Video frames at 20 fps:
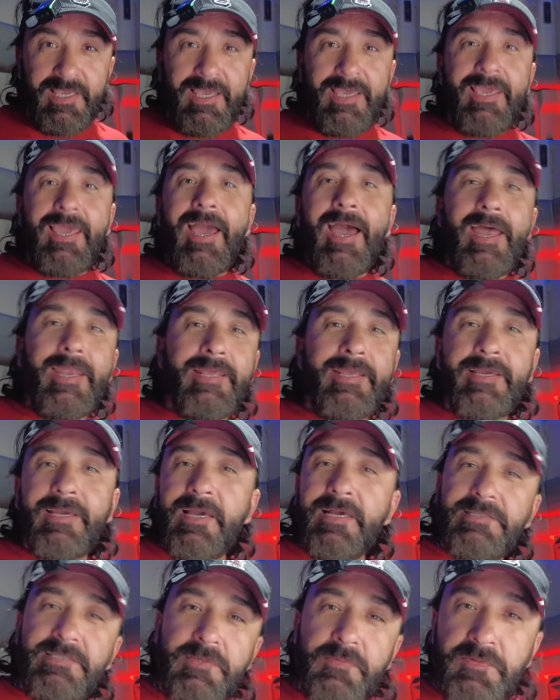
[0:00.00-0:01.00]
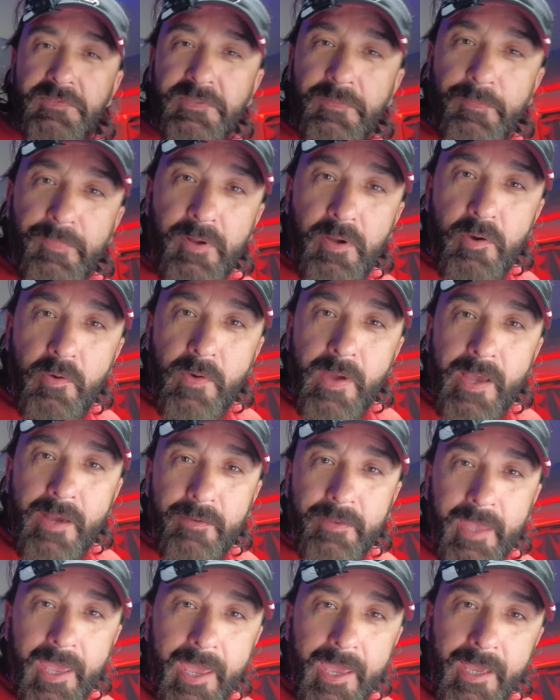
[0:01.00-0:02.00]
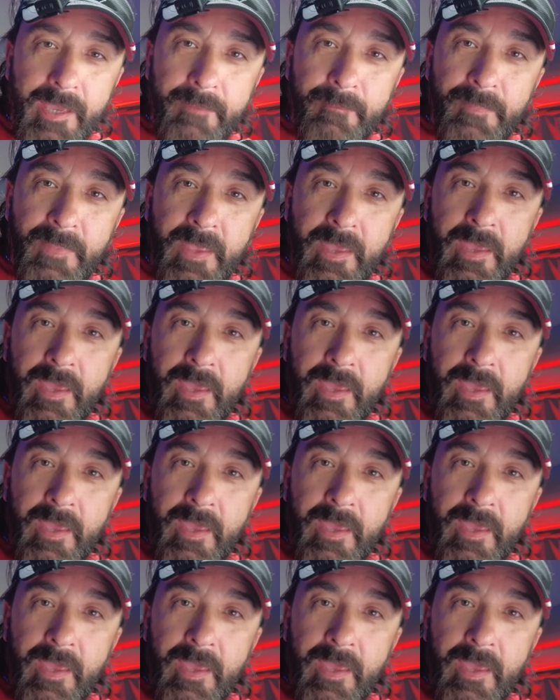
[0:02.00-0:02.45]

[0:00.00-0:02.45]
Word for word: He got in because it was a blowout game,